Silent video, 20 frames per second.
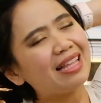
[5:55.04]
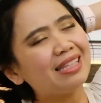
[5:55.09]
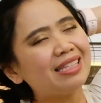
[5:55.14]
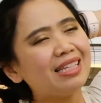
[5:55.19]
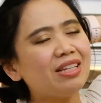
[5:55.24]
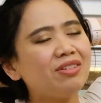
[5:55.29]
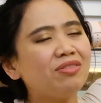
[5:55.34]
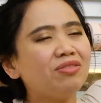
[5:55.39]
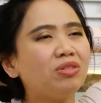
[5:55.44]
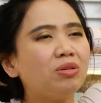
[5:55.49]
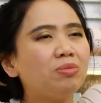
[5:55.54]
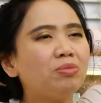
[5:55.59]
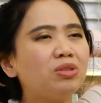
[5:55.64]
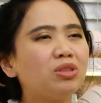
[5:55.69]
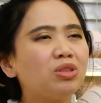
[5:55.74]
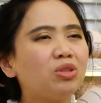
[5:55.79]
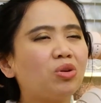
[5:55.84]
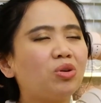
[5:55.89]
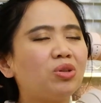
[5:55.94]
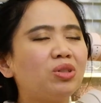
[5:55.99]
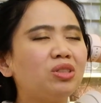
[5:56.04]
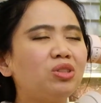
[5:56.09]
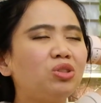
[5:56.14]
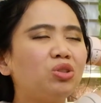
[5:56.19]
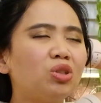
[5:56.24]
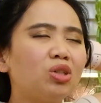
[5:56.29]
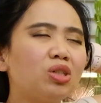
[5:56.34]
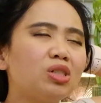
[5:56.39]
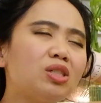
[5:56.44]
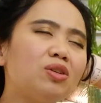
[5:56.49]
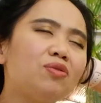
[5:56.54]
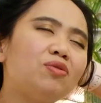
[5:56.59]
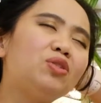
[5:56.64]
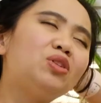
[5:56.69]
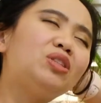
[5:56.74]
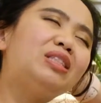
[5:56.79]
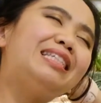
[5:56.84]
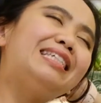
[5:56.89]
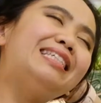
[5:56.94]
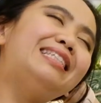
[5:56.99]
anti-inflammatory drugs
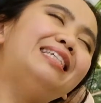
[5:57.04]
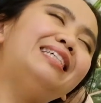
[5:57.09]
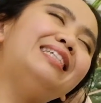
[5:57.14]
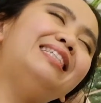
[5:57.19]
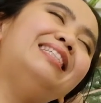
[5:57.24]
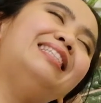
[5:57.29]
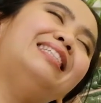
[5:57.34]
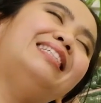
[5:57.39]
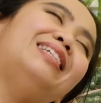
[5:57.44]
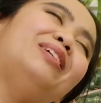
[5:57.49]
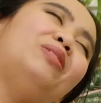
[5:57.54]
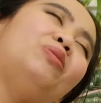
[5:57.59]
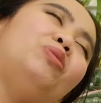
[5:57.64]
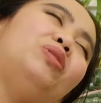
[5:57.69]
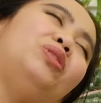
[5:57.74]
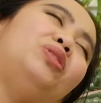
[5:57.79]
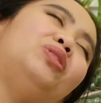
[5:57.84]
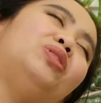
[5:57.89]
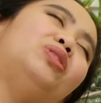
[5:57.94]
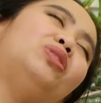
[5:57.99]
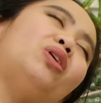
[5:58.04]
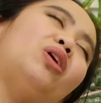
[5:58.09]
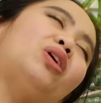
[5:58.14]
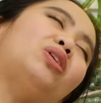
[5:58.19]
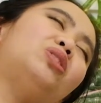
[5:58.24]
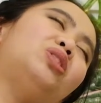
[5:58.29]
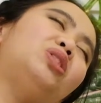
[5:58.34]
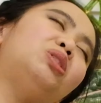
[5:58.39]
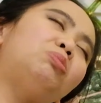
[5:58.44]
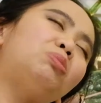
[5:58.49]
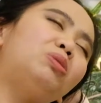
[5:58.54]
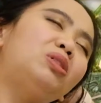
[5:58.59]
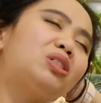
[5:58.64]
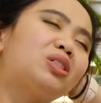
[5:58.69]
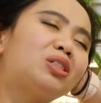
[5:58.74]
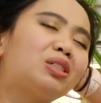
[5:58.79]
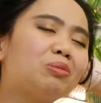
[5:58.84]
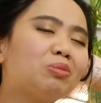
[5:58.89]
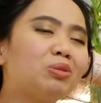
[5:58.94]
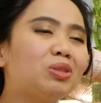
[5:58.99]
if you need it with your doctor's
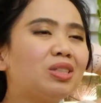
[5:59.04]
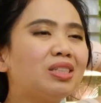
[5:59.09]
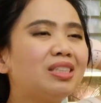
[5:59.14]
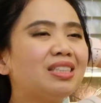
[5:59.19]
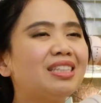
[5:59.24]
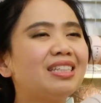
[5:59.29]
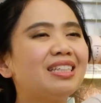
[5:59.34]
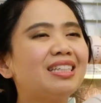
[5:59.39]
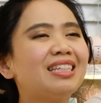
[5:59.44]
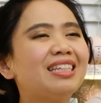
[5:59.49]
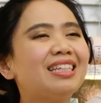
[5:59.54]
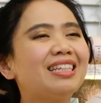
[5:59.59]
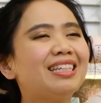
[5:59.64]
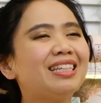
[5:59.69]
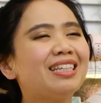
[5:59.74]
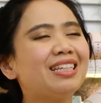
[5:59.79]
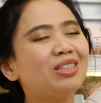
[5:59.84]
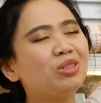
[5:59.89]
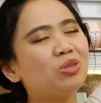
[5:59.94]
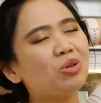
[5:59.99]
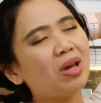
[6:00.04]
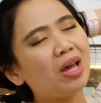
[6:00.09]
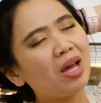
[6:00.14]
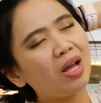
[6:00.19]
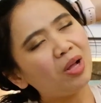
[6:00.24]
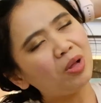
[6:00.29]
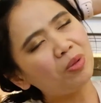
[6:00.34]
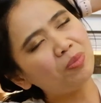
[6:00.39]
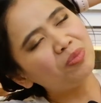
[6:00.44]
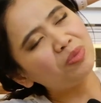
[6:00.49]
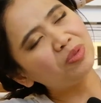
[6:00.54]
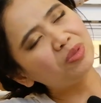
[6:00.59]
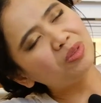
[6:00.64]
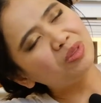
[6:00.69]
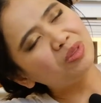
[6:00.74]
prescription to help